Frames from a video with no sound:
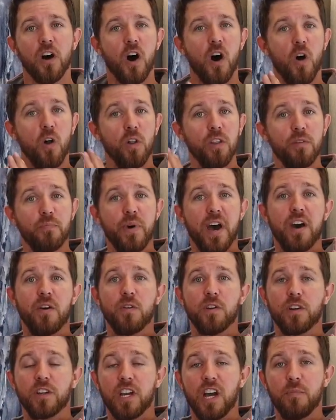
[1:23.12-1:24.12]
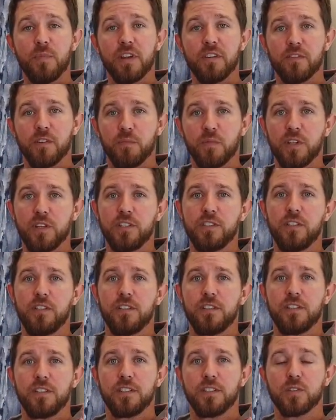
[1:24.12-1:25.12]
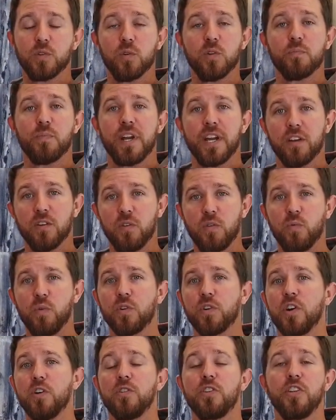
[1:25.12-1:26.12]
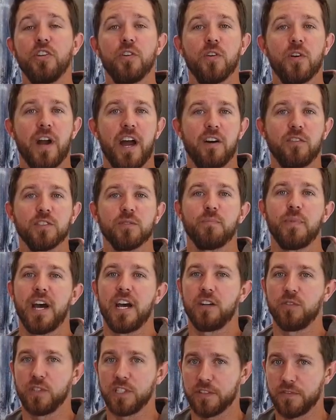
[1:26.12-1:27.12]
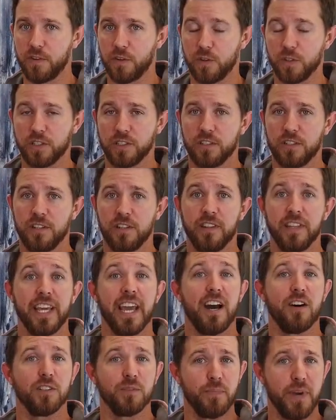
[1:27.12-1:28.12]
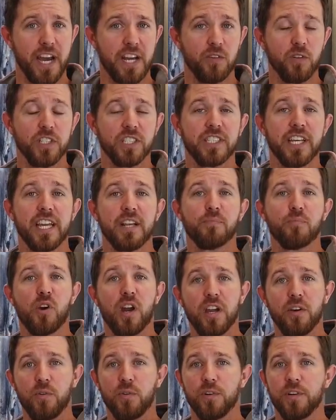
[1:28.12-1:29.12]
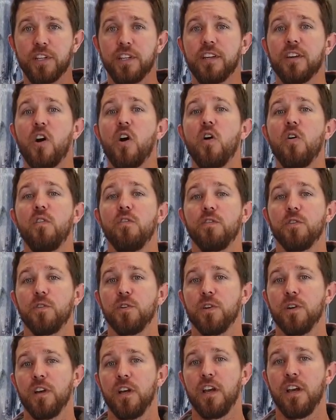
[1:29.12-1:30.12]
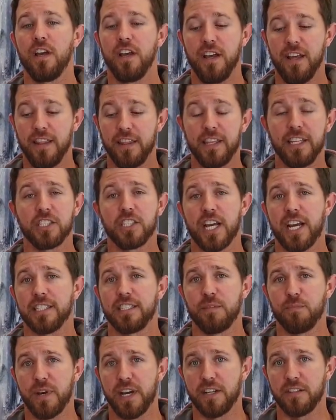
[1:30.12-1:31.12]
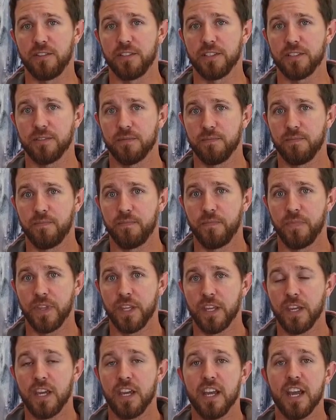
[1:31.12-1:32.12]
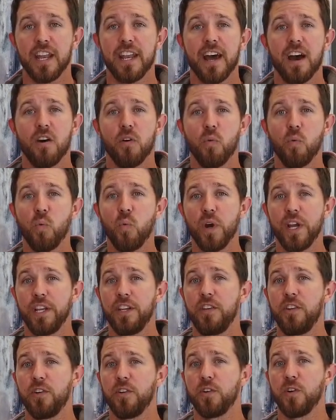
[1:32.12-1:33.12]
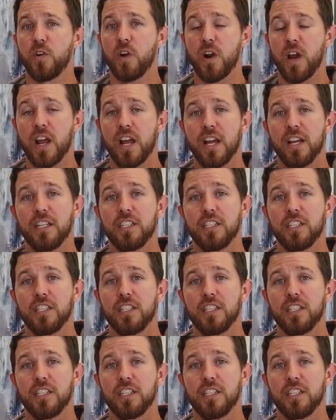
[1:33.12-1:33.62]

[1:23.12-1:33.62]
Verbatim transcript: All the power coming from the solar panel will go to your house batteries first. The house batteries take priority over the chassis batteries. And now when your